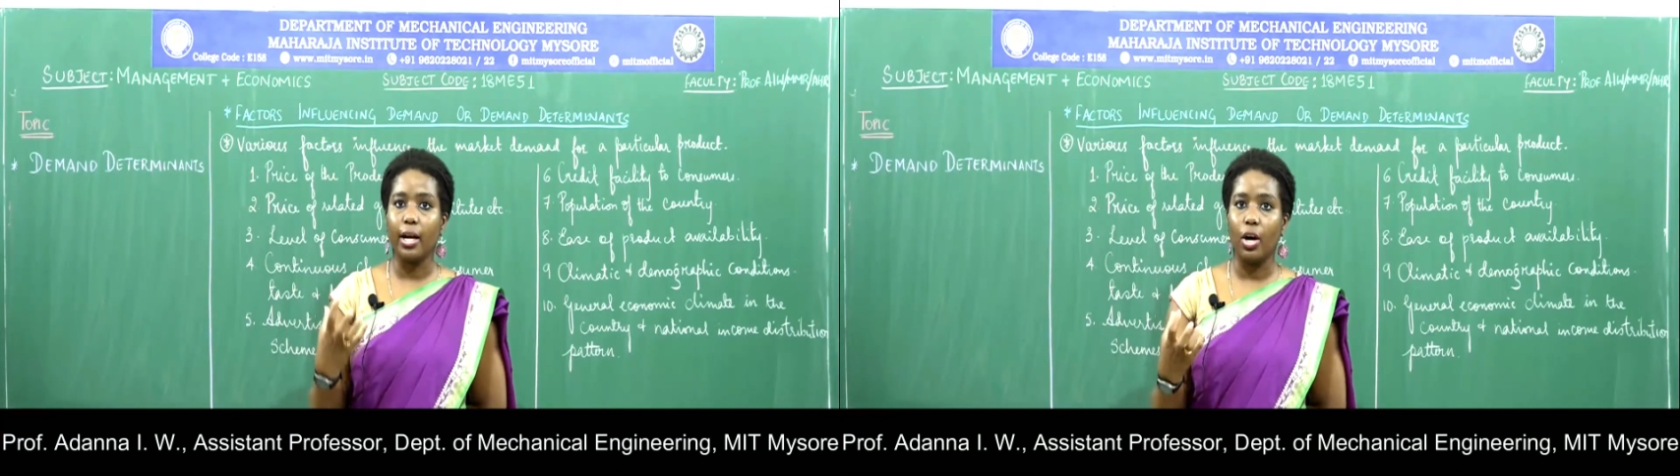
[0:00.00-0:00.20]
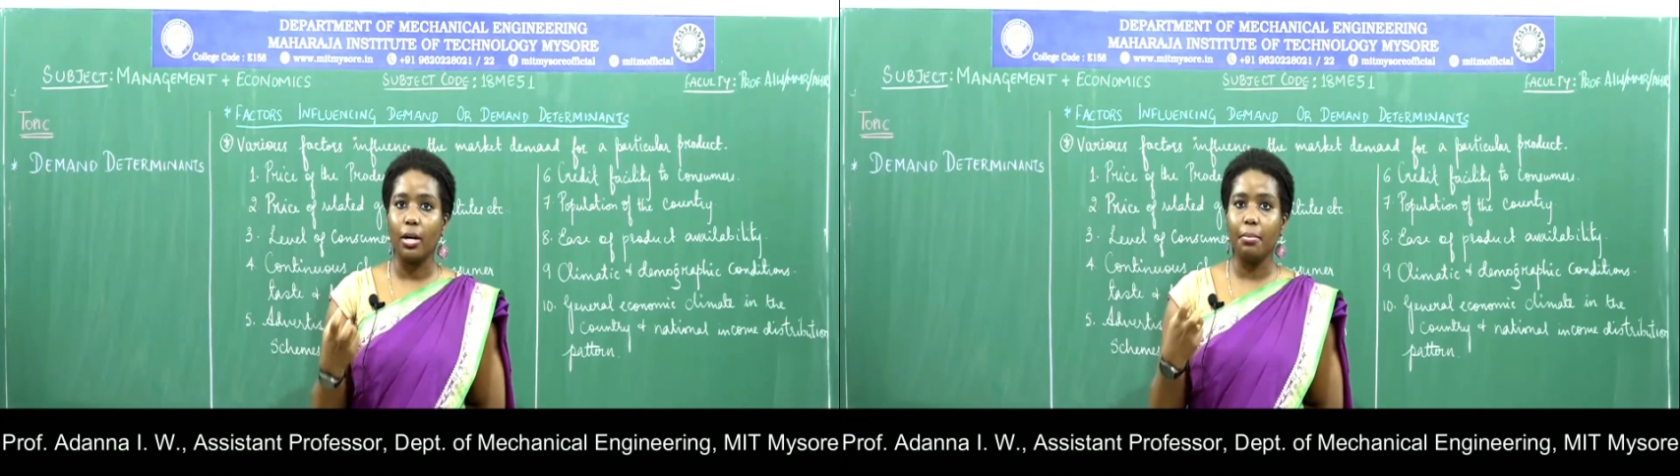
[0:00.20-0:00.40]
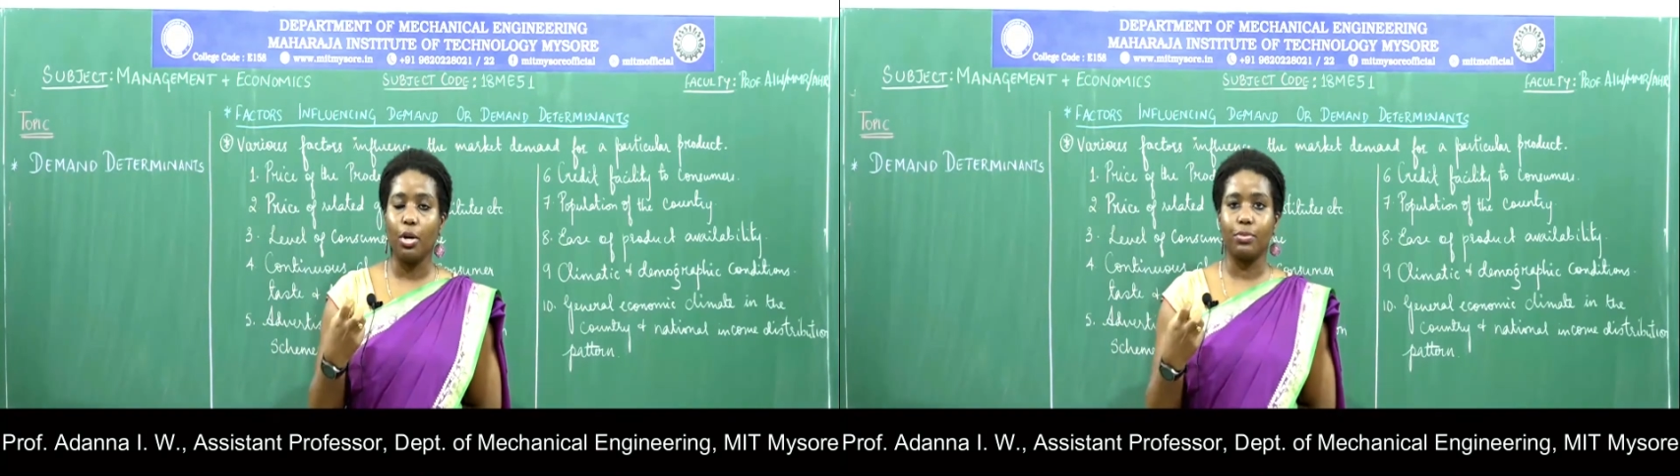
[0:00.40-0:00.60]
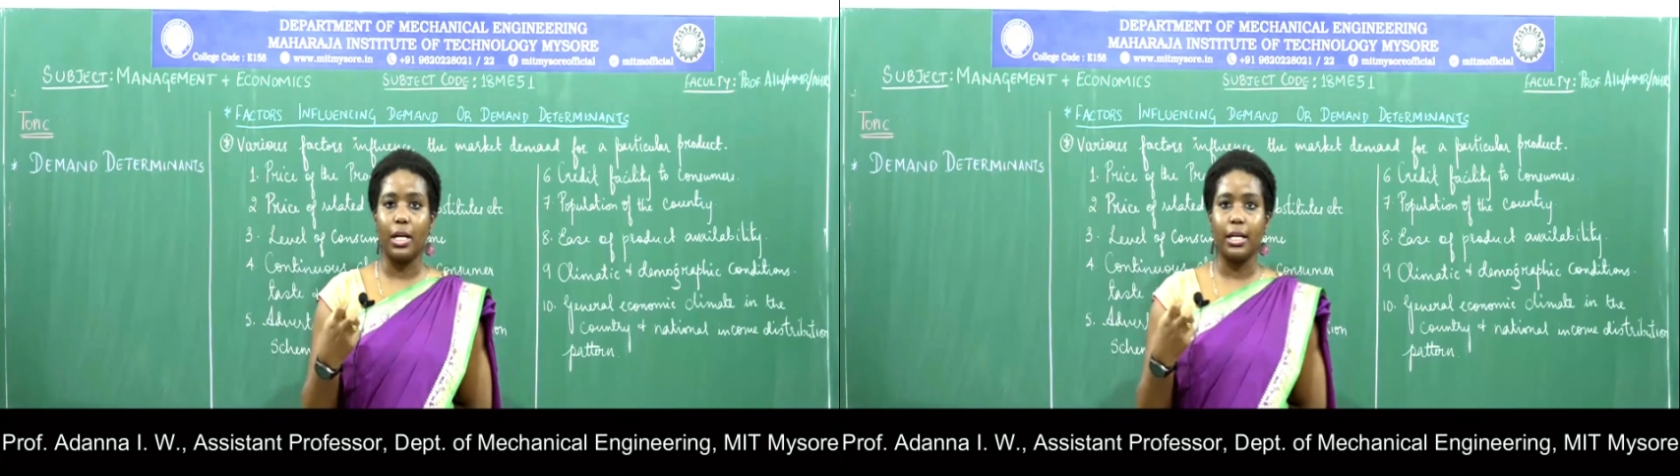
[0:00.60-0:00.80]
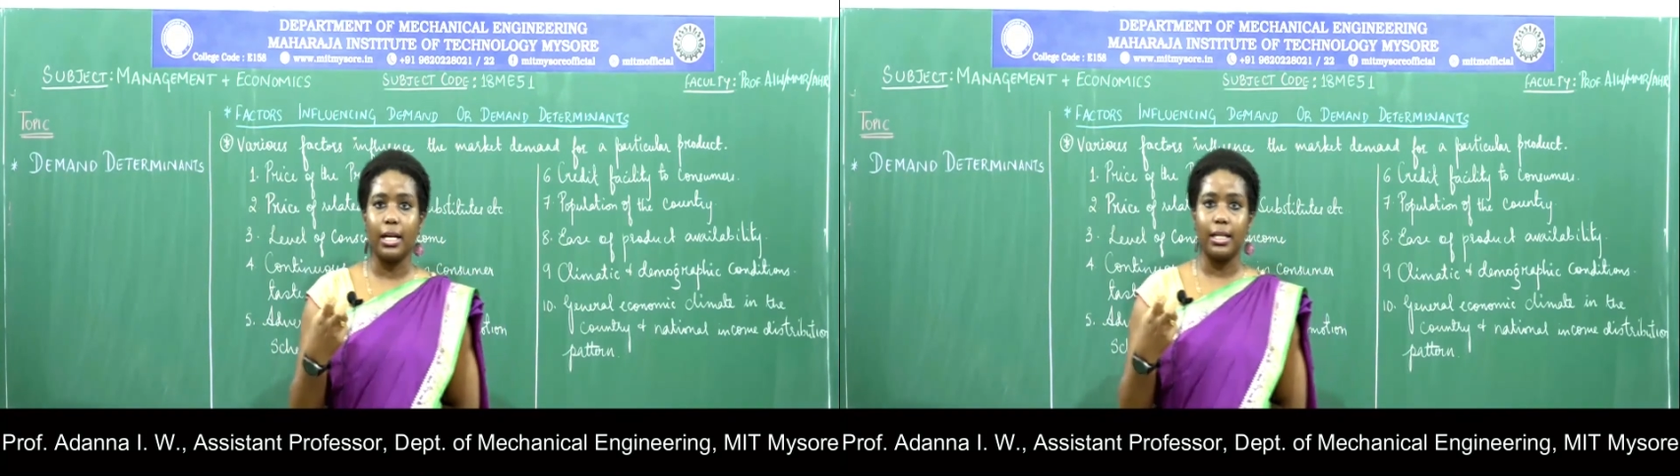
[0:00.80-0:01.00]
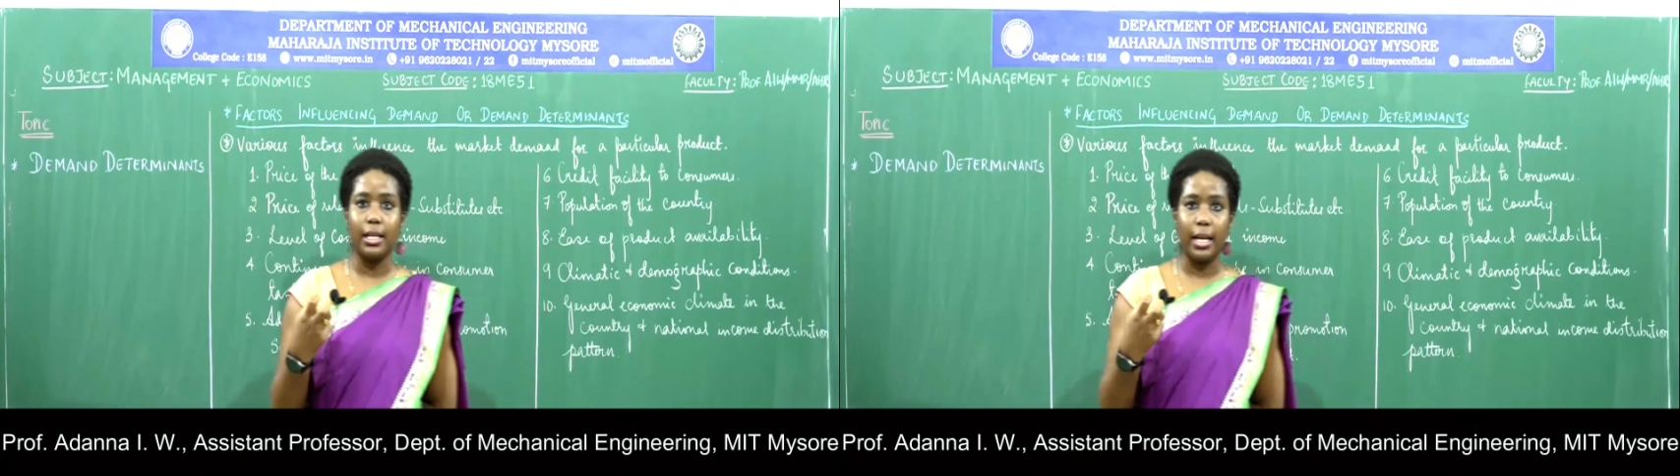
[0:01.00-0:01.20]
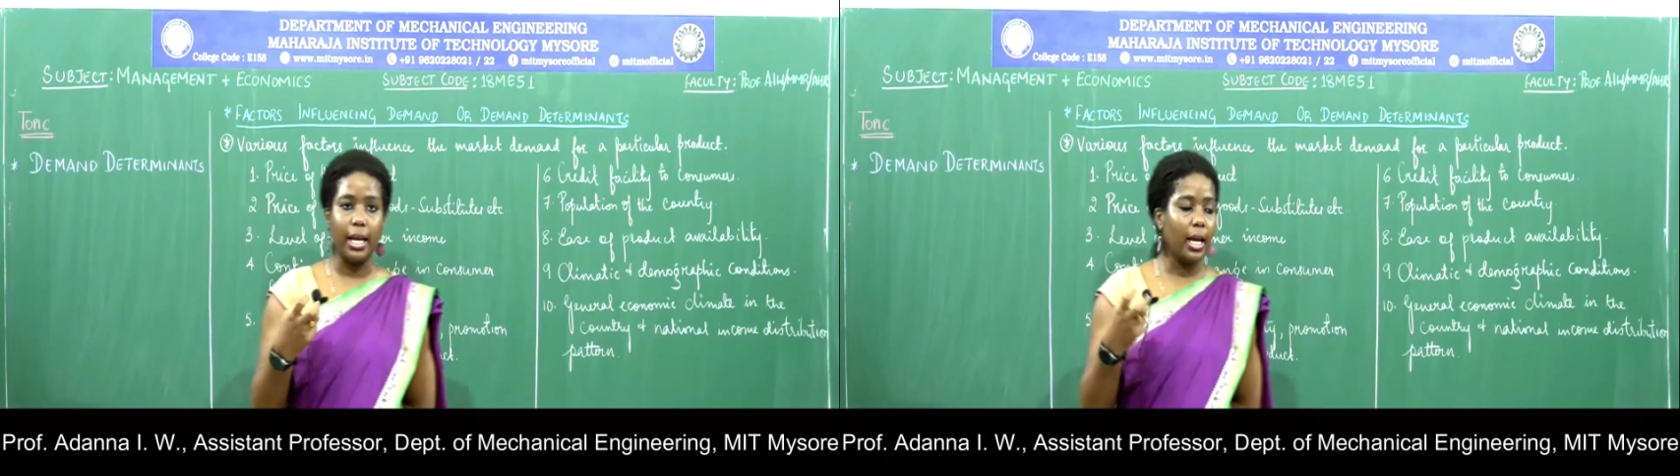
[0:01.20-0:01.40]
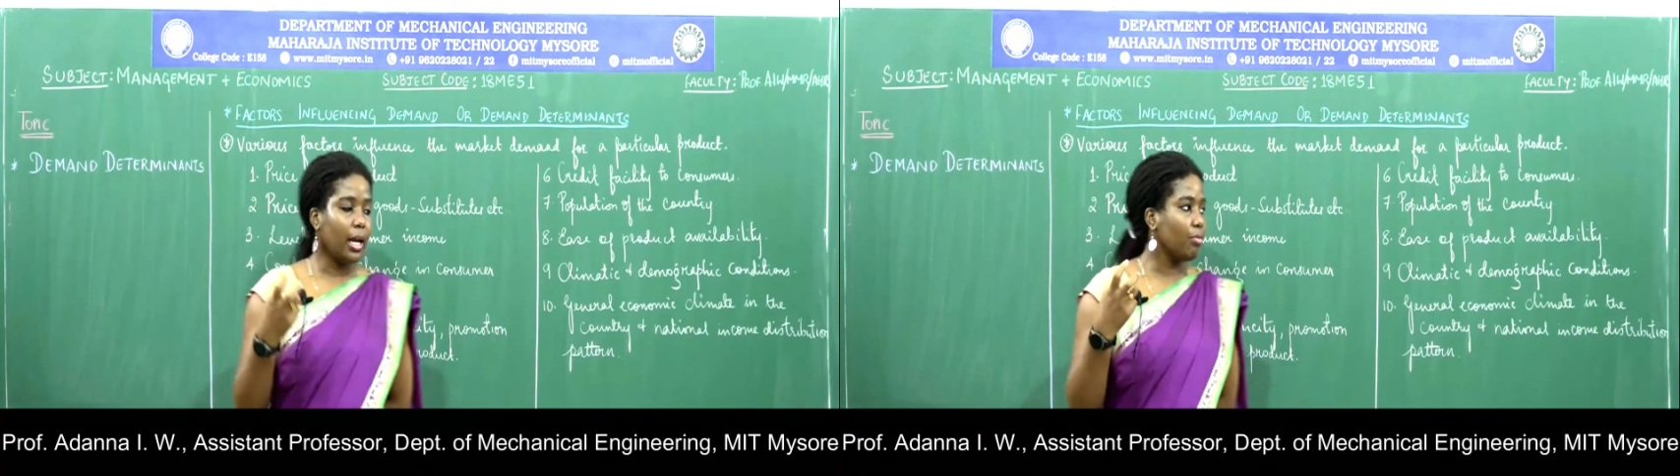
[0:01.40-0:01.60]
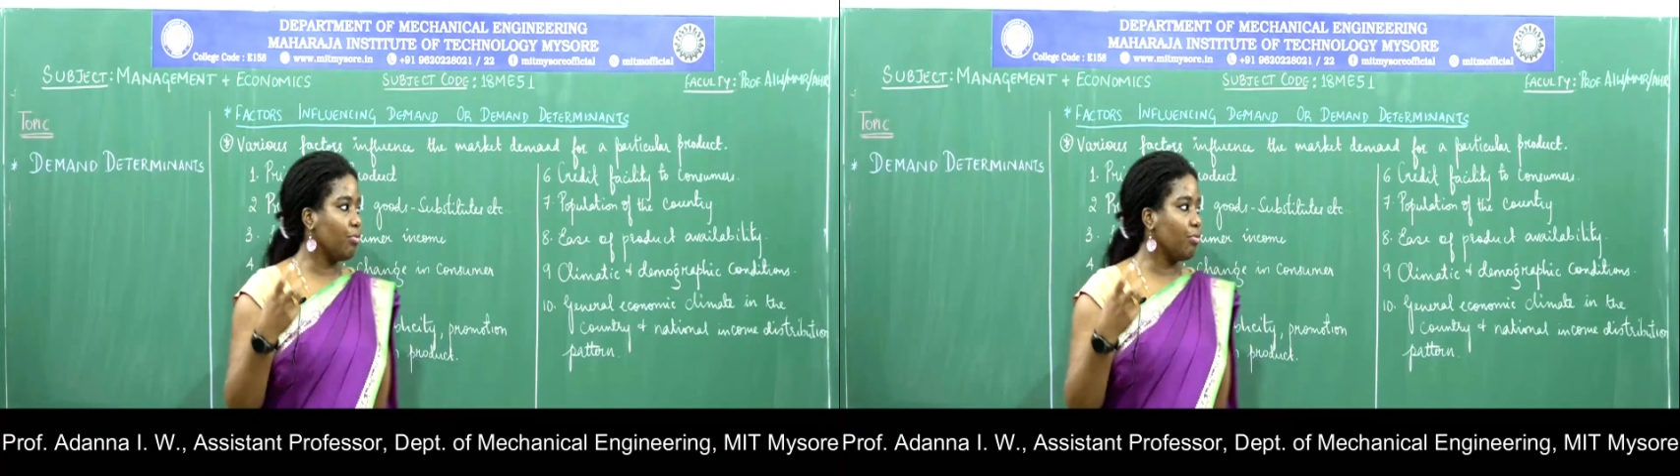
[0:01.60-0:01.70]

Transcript: economy of that country,